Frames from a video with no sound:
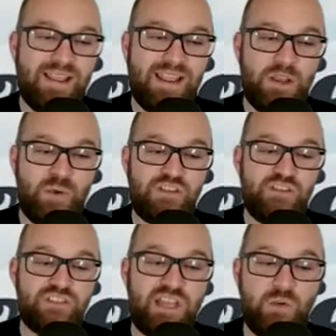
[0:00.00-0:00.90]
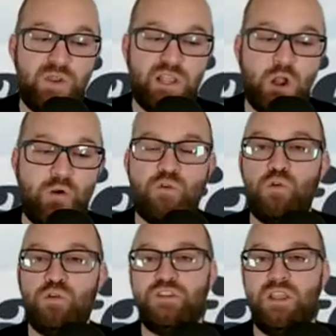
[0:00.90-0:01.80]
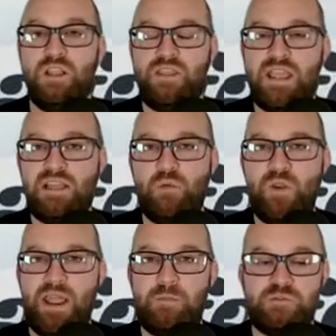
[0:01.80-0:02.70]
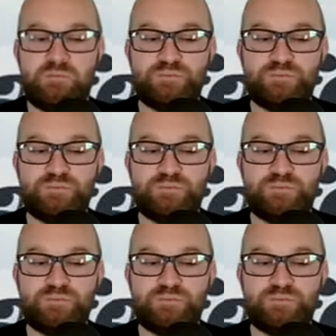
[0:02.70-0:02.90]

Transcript: Anyway, to Sunday we go. Of course, the LA Rams